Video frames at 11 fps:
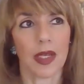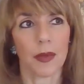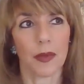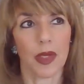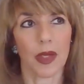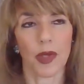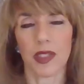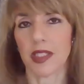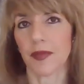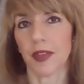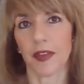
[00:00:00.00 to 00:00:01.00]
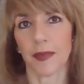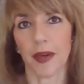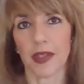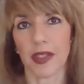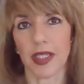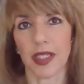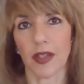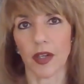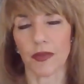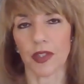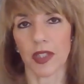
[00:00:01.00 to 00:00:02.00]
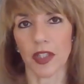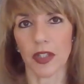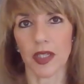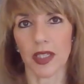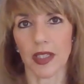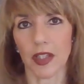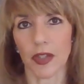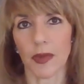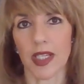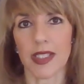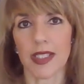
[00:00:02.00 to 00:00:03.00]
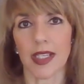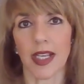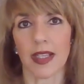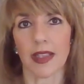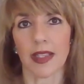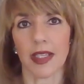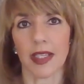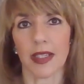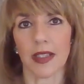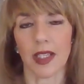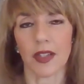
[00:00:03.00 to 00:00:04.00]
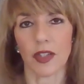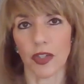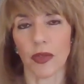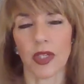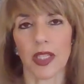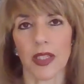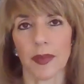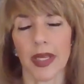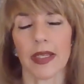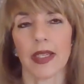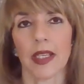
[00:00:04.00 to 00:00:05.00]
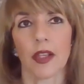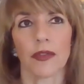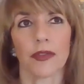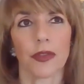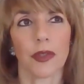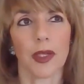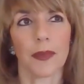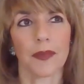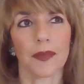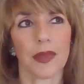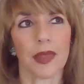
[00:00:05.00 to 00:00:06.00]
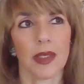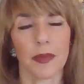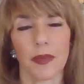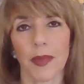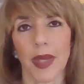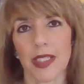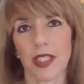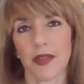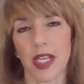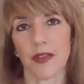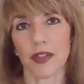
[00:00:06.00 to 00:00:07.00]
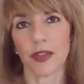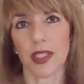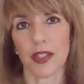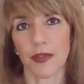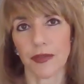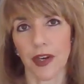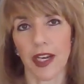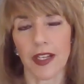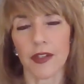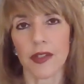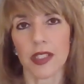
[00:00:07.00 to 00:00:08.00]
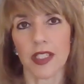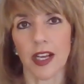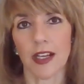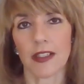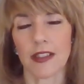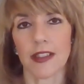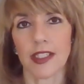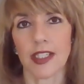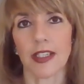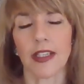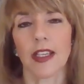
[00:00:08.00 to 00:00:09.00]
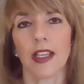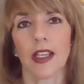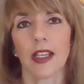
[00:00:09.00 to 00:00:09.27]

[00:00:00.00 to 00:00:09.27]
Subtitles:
a certificate of merit over in the US in New York at the Met for a painting of Salvatore Zafreia, who's an artist here.